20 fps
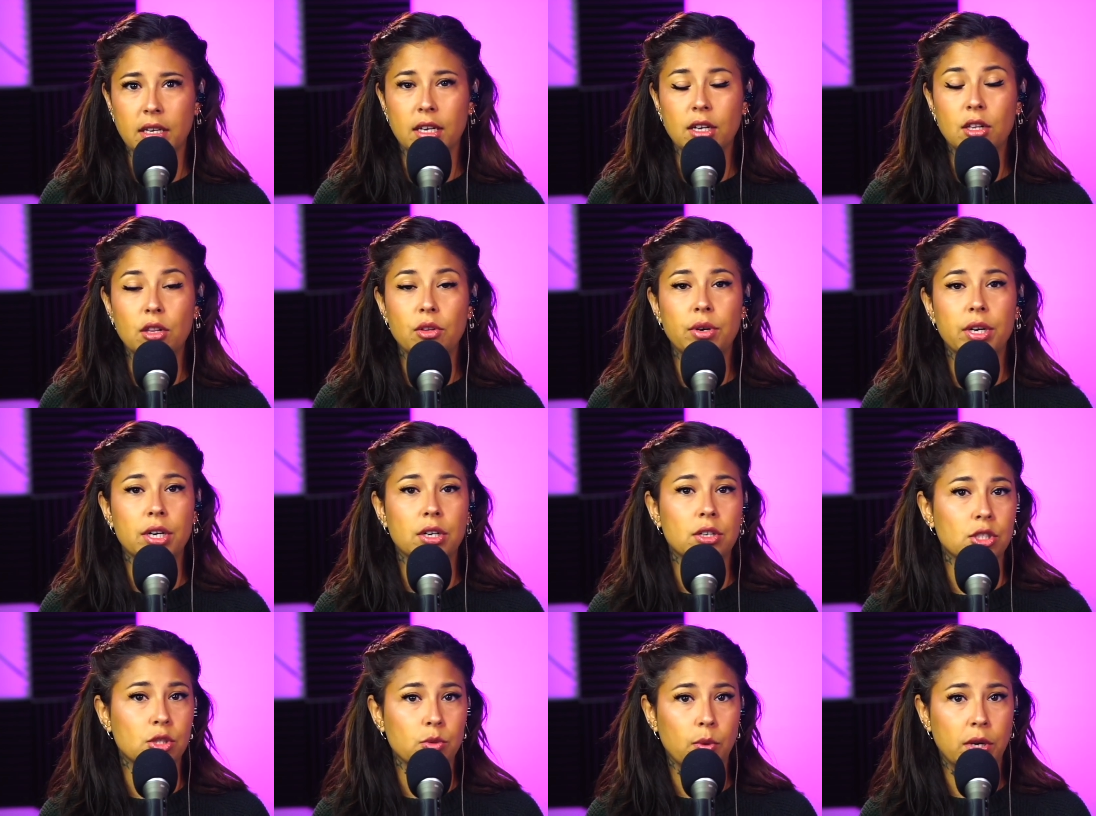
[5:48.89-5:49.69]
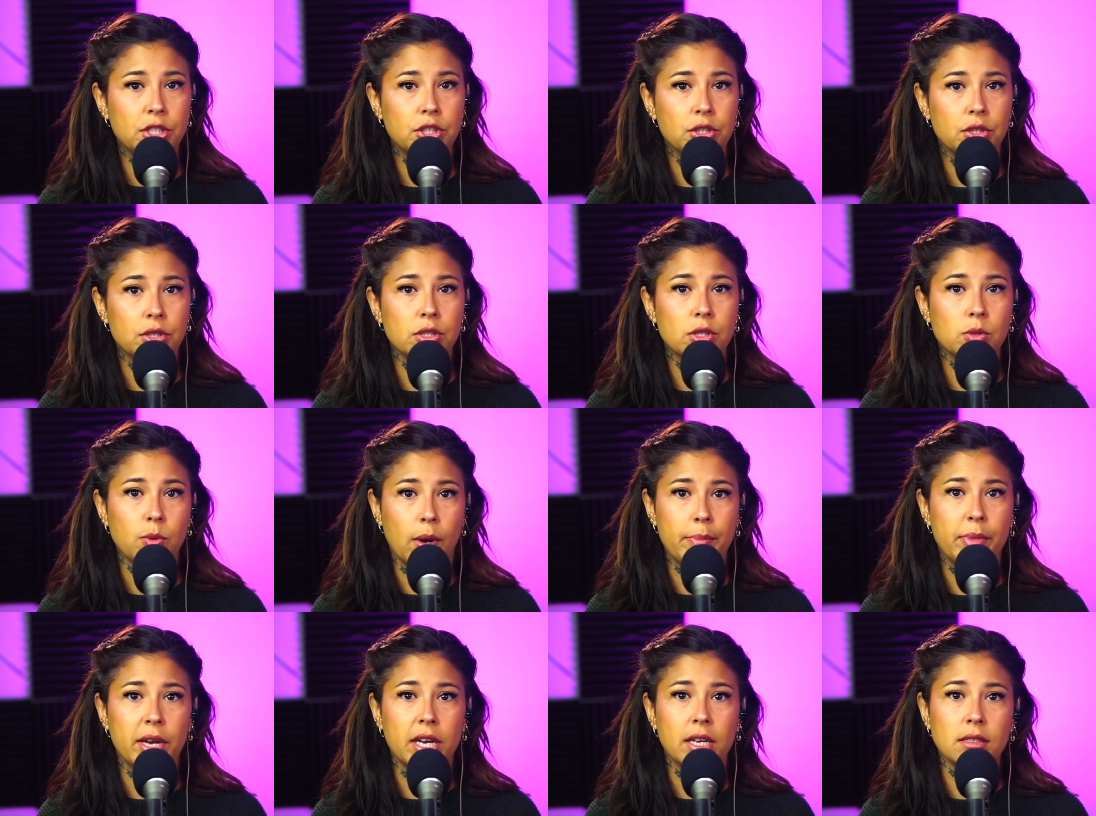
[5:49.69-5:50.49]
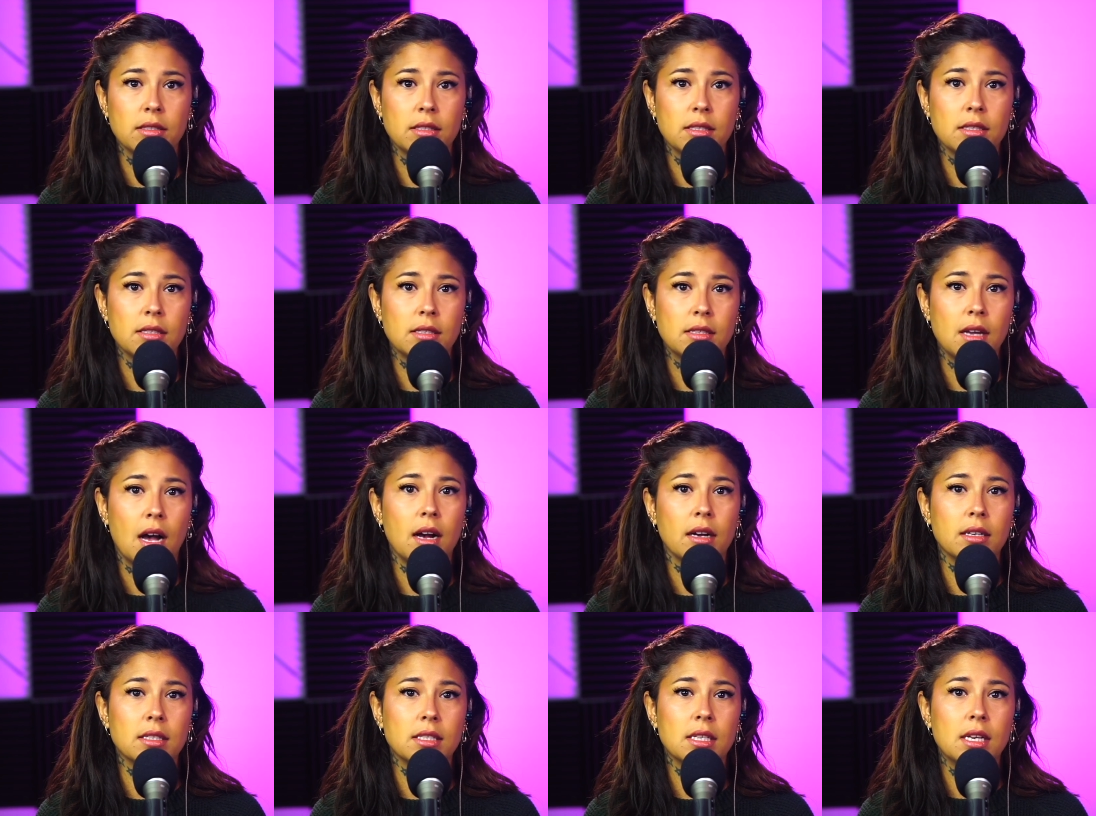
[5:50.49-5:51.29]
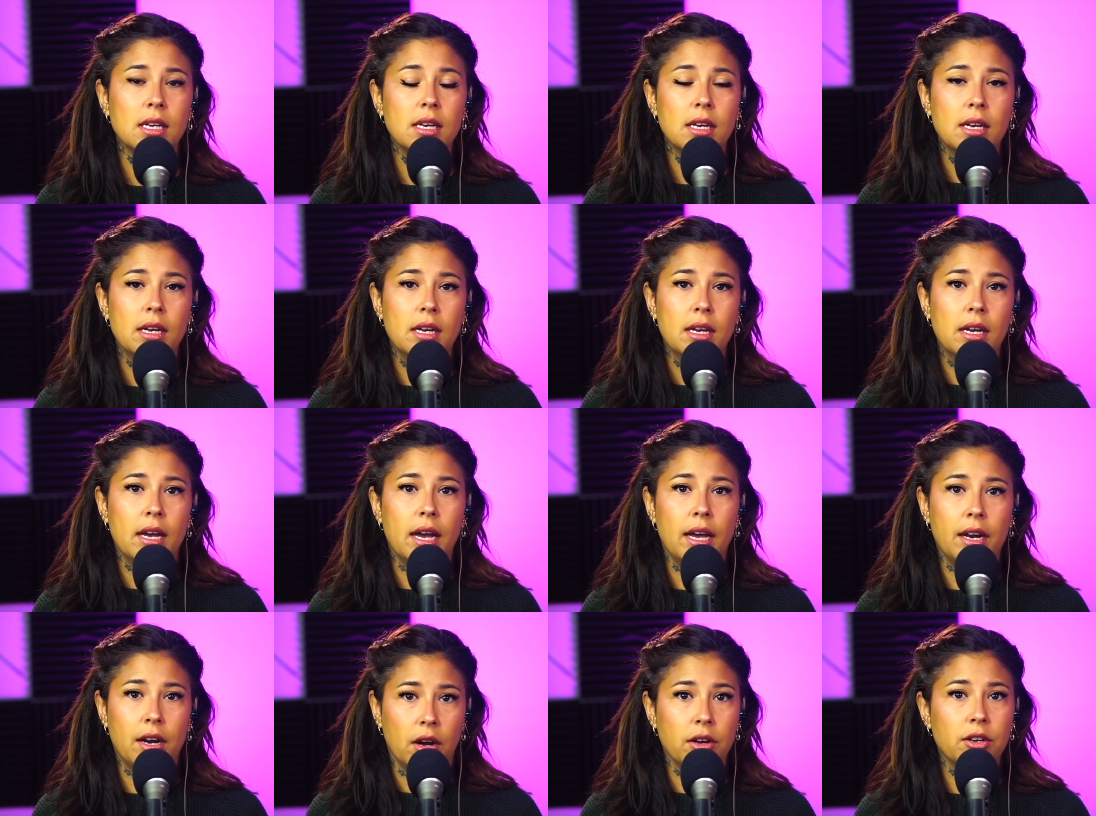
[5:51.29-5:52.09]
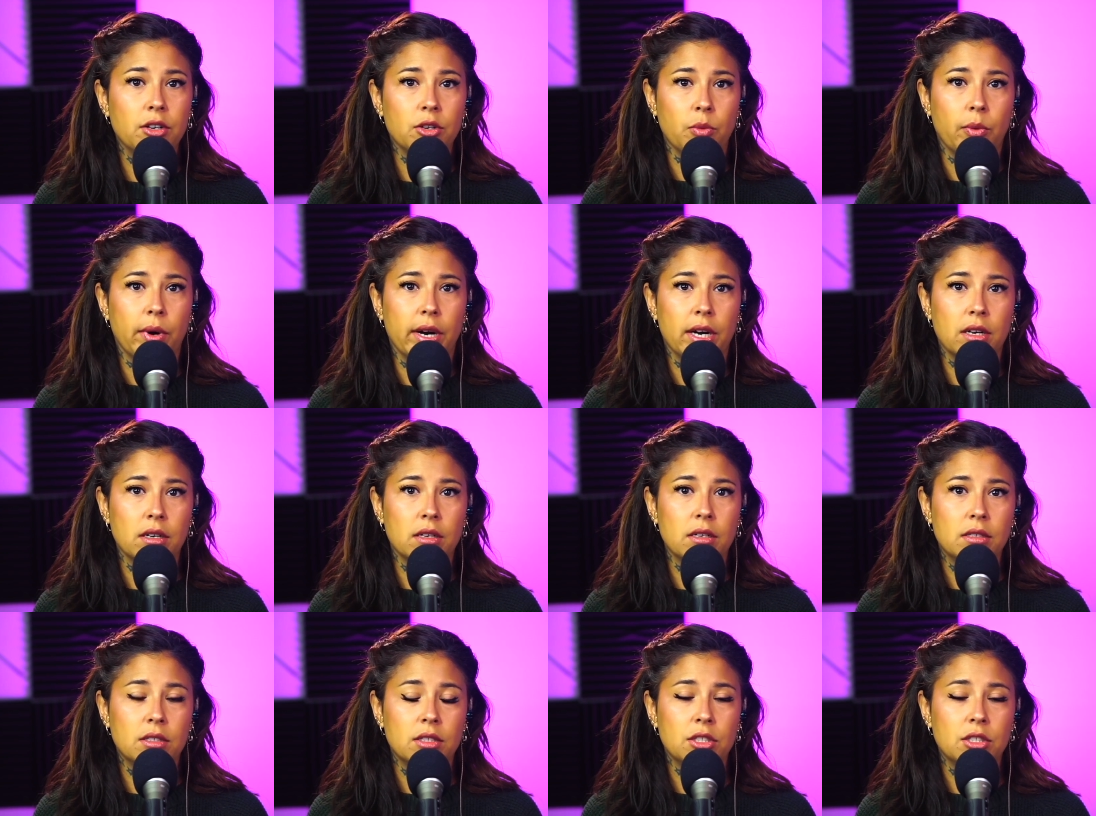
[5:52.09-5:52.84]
including her sweatshirt, sweatpants, socks, and underwear.